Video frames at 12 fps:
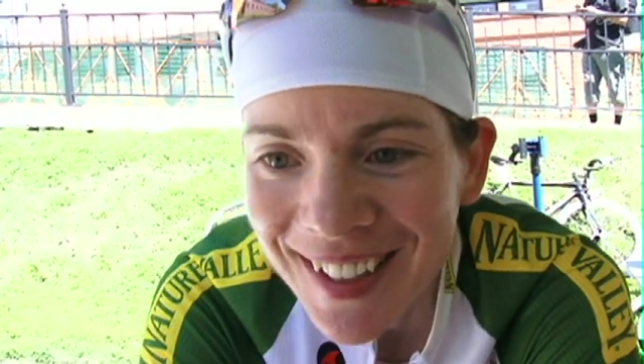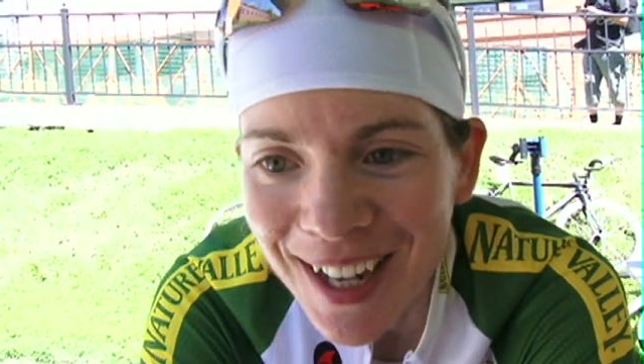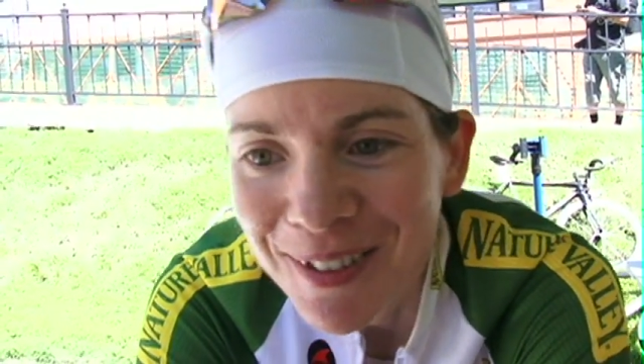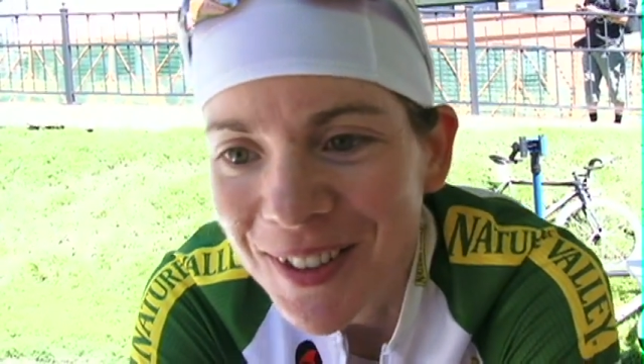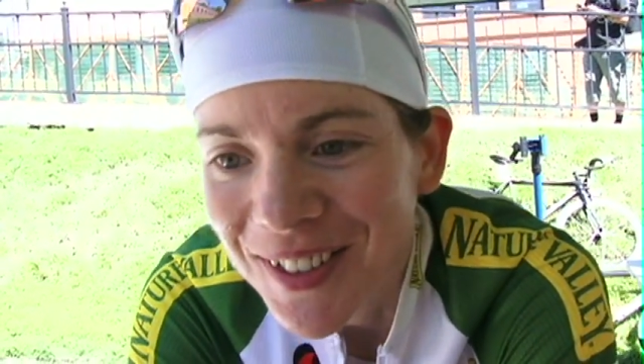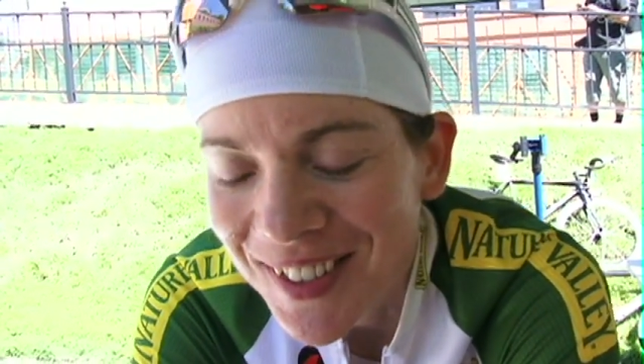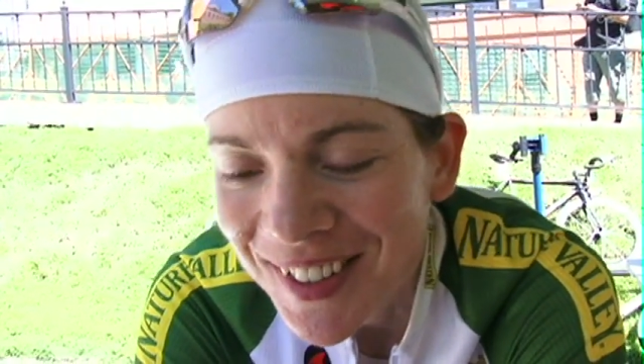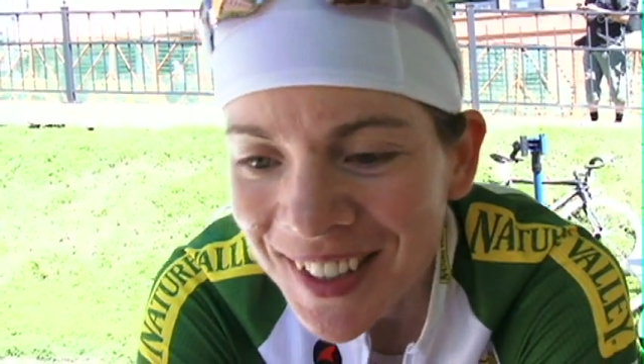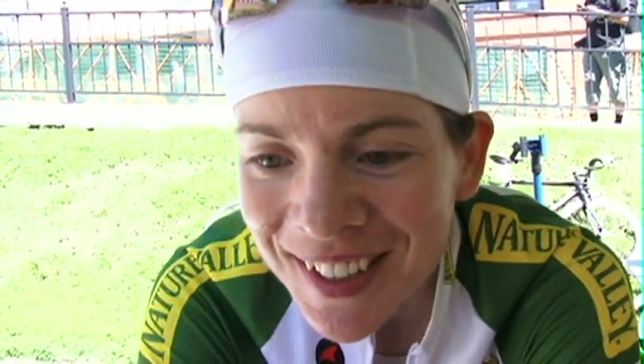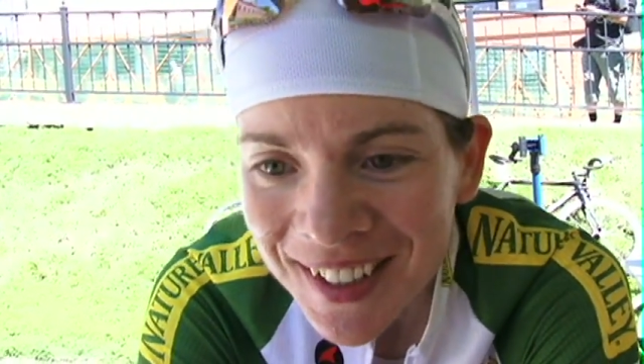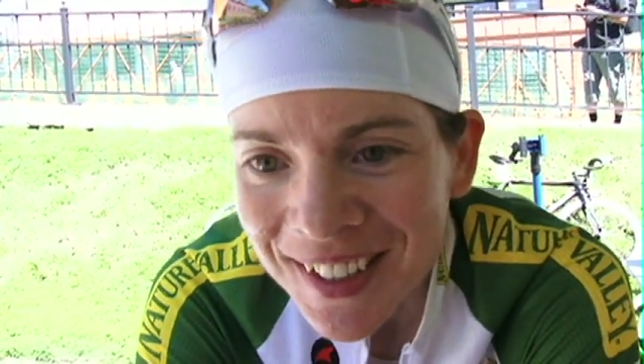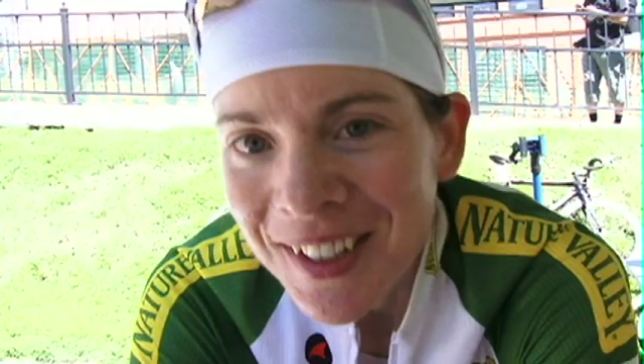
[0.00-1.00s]
I was
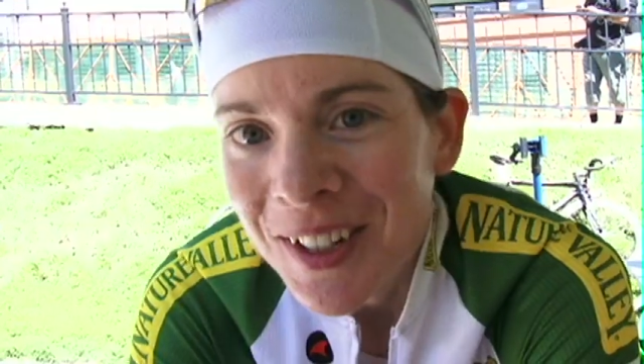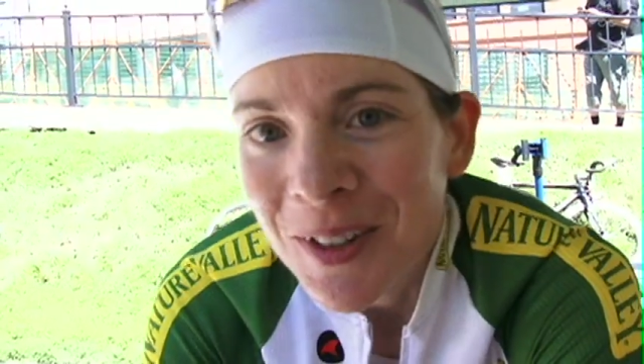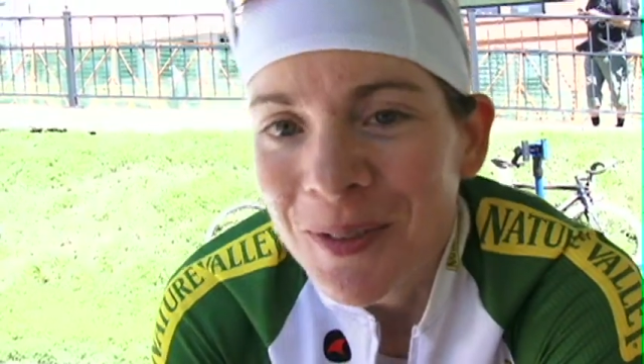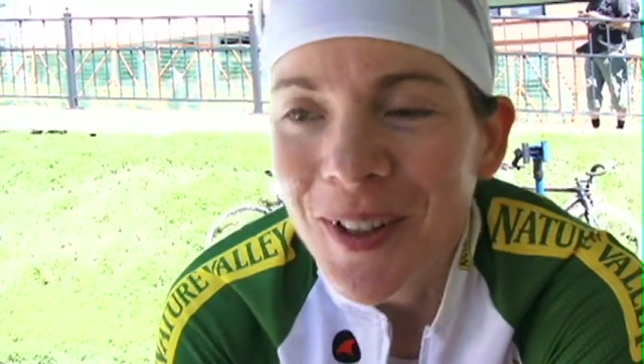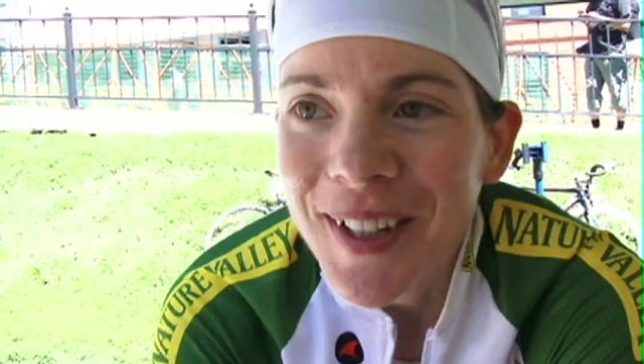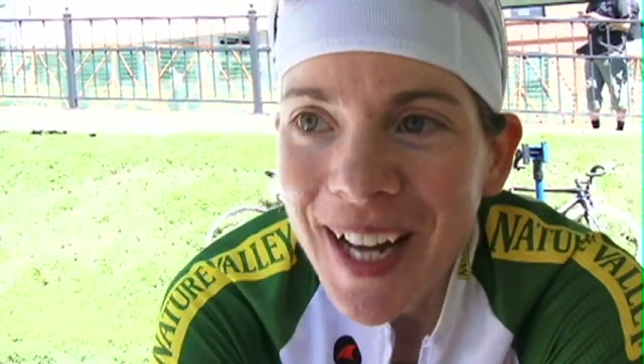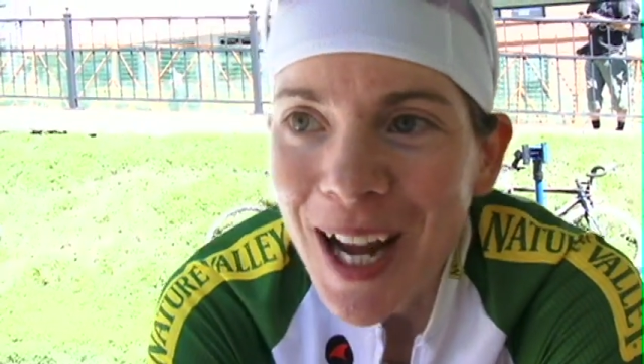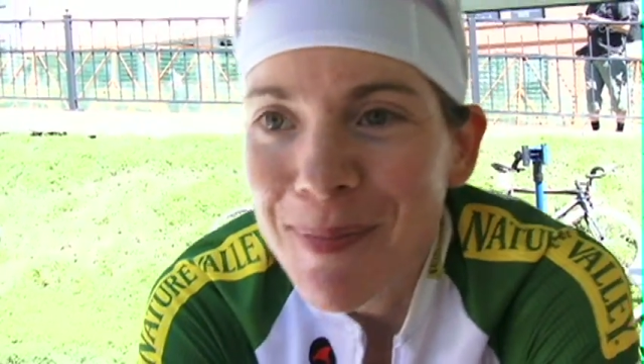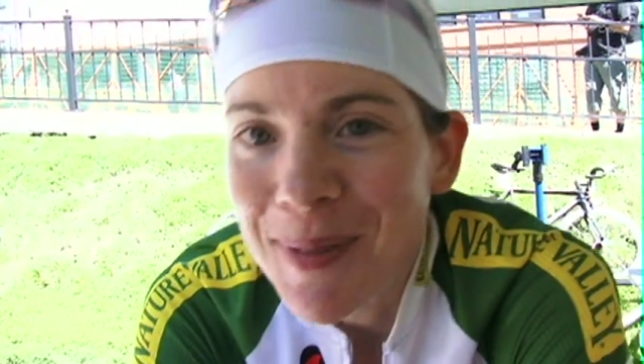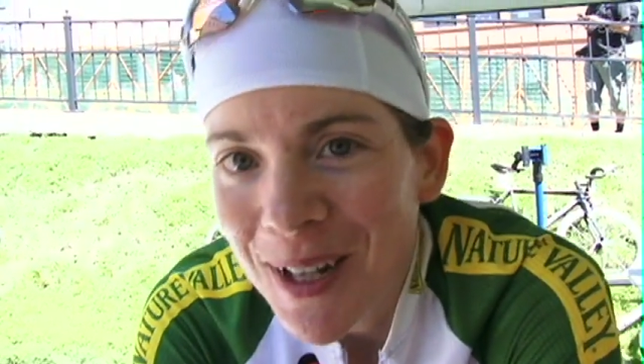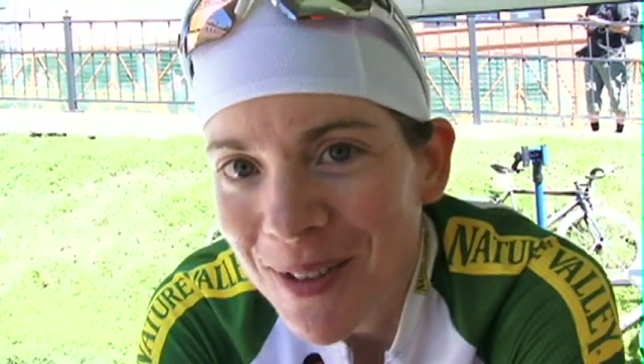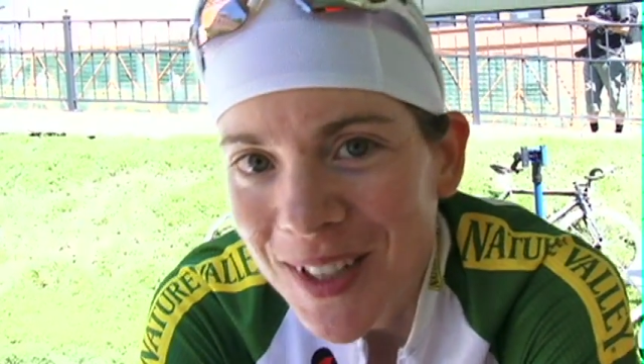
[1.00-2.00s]
really
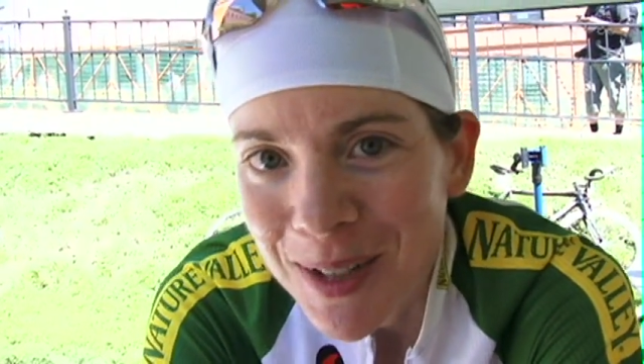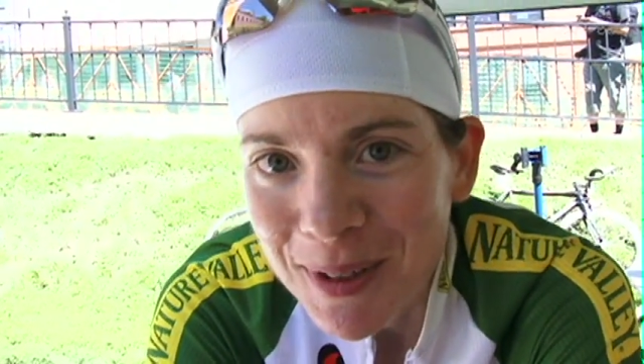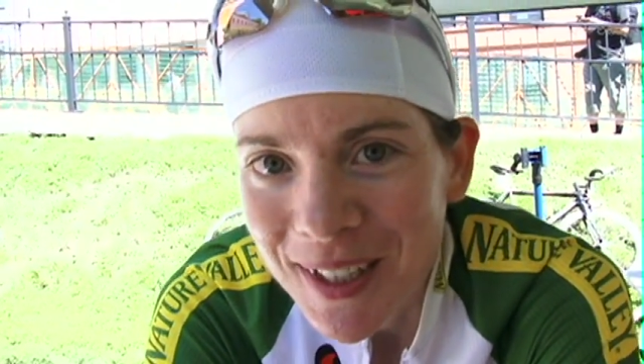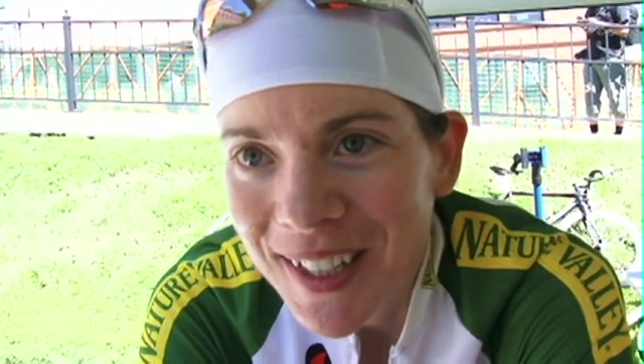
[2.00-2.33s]
happy I was able